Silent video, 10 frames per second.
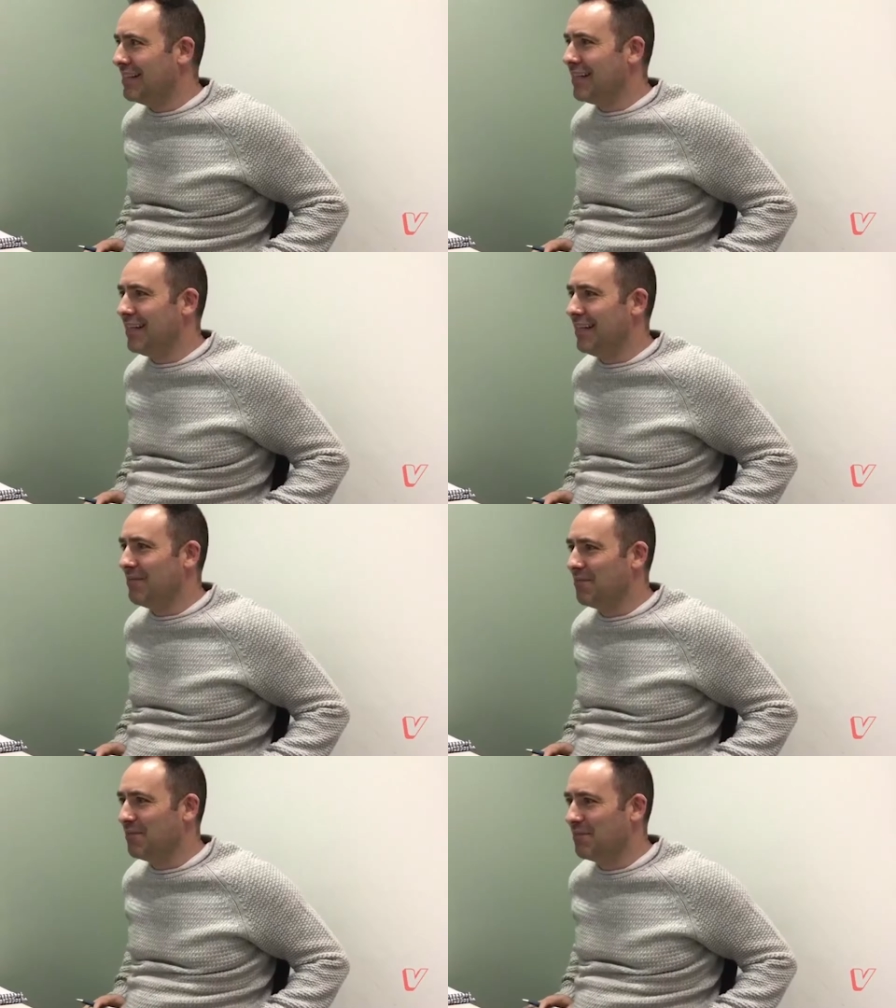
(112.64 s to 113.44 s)

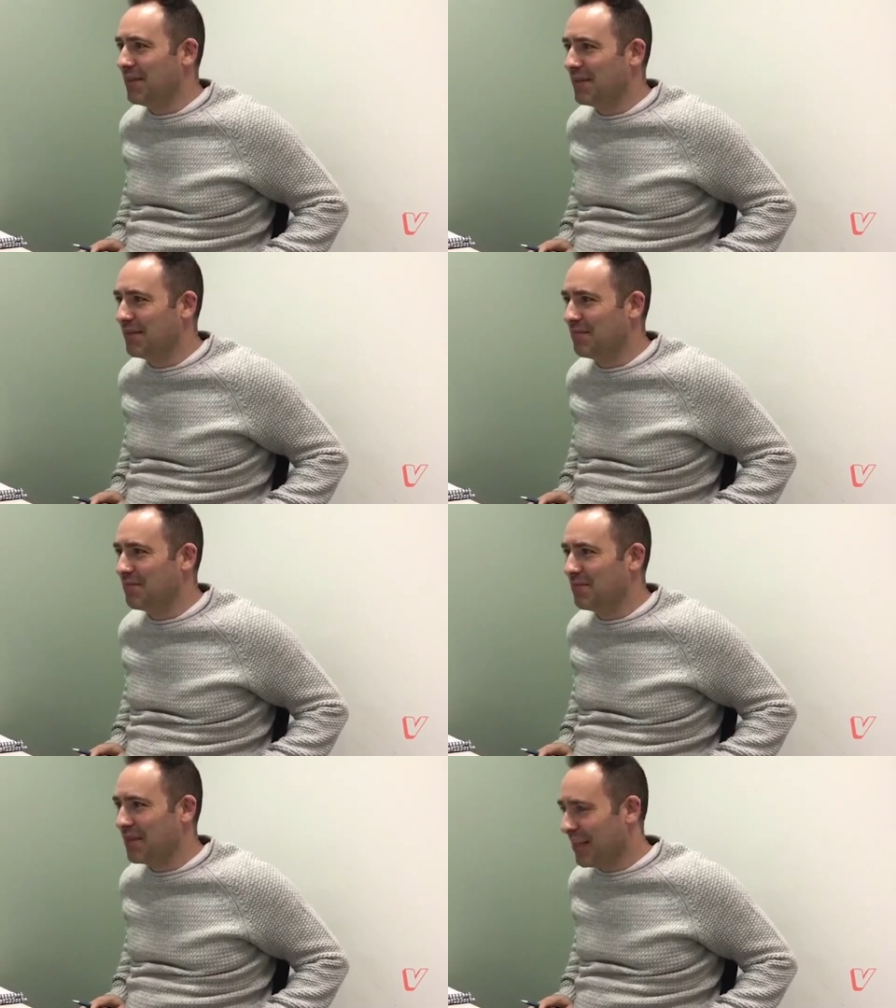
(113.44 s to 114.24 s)
Andy. Hey, how you
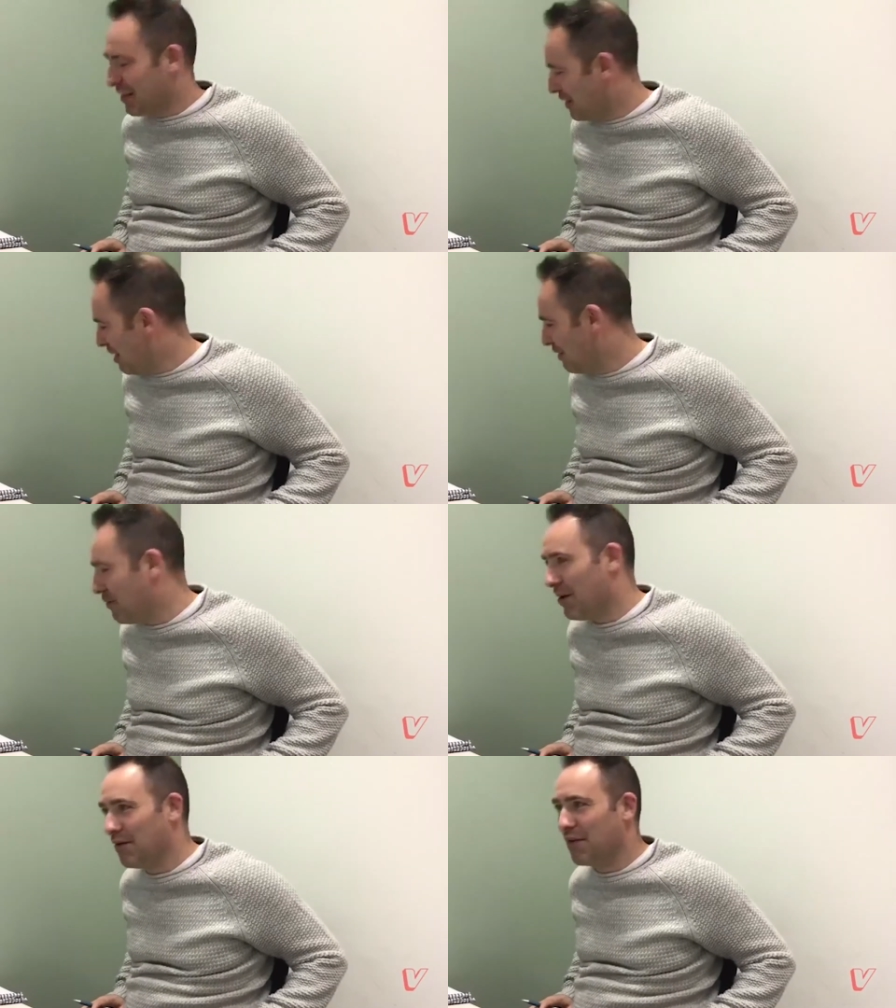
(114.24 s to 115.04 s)
doing? Very
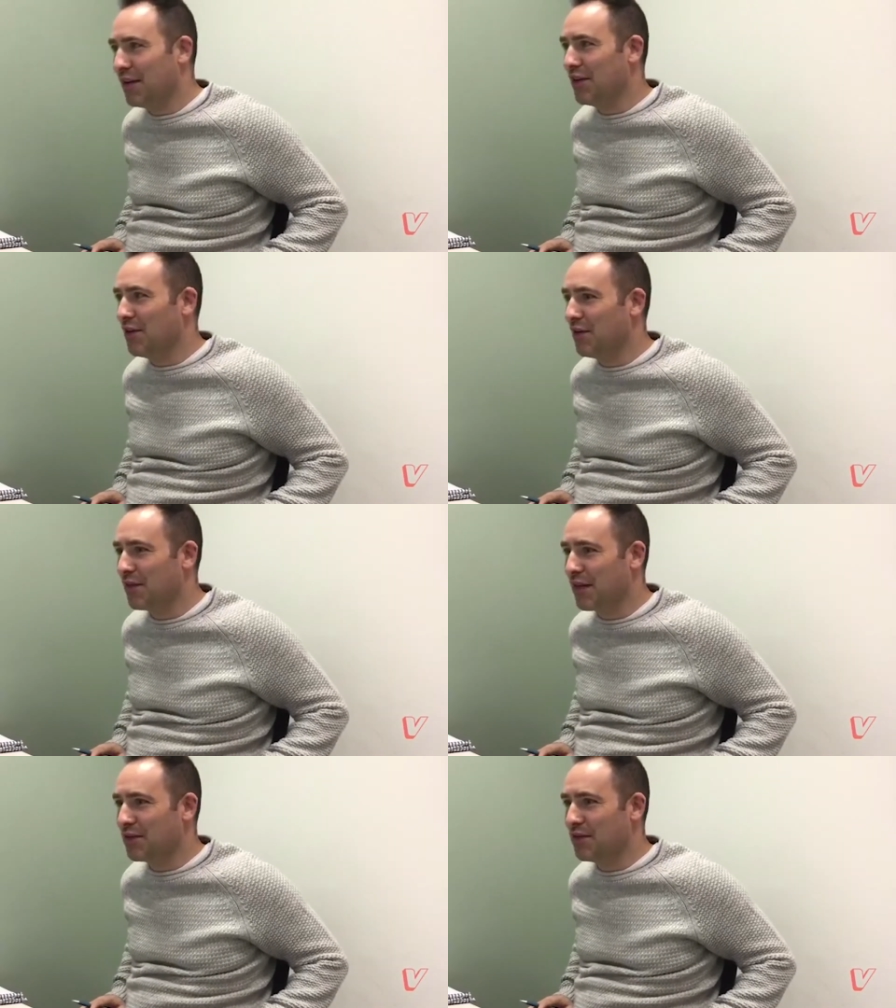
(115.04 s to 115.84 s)
well, thank you.
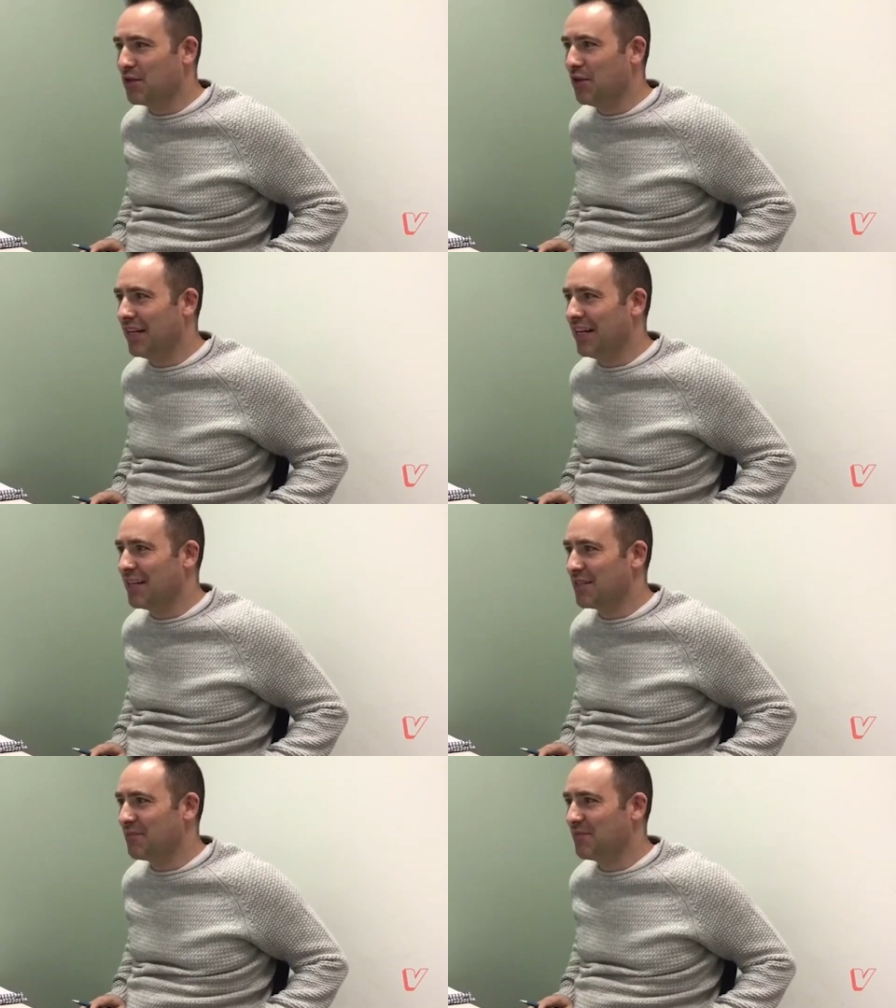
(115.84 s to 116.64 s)
Thanks for joining yeah.
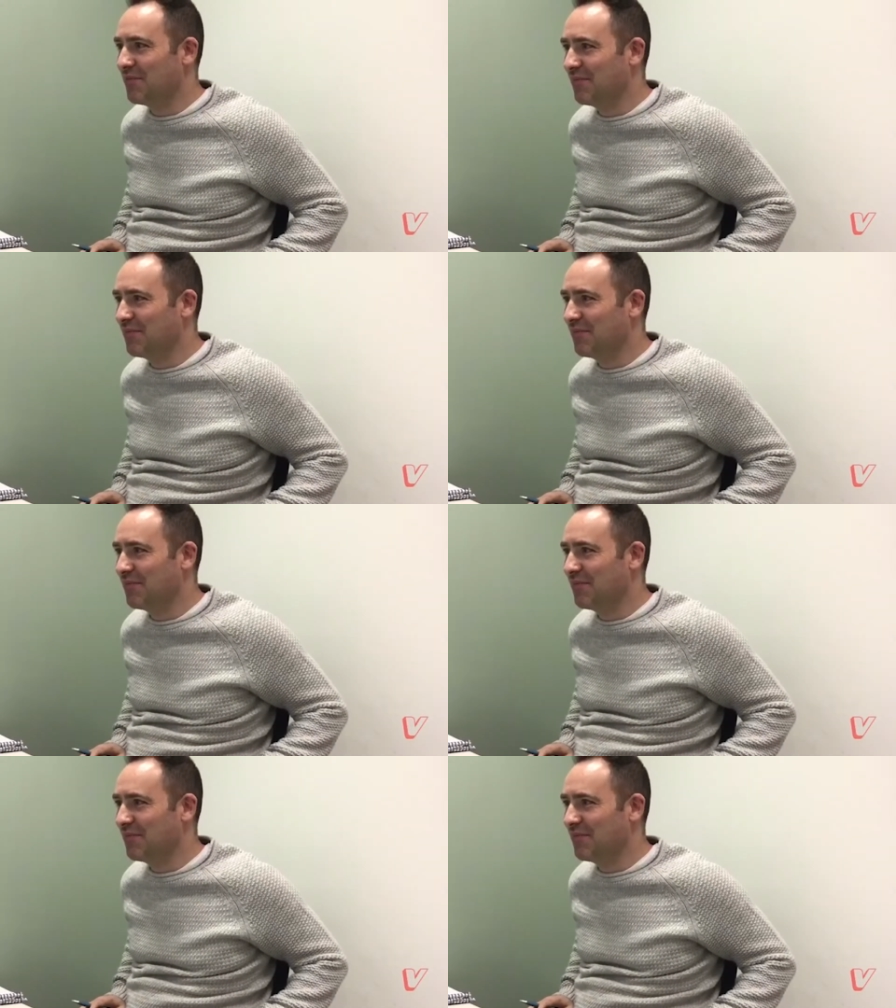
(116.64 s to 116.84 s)
us.